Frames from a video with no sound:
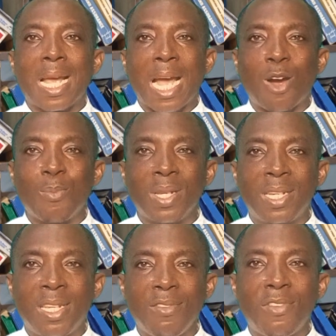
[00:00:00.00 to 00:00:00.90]
I'll be
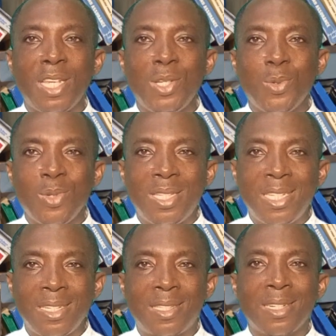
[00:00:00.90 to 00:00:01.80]
giving you
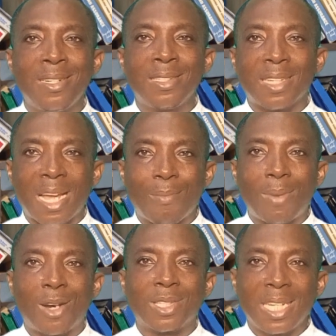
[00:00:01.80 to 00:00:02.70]
details
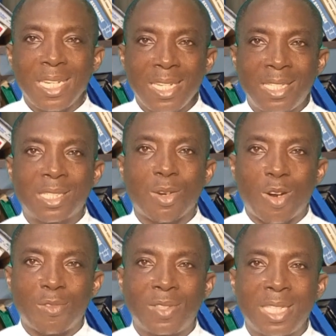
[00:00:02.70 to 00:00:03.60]
about each
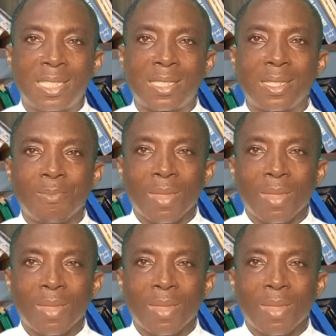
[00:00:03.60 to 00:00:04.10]
of these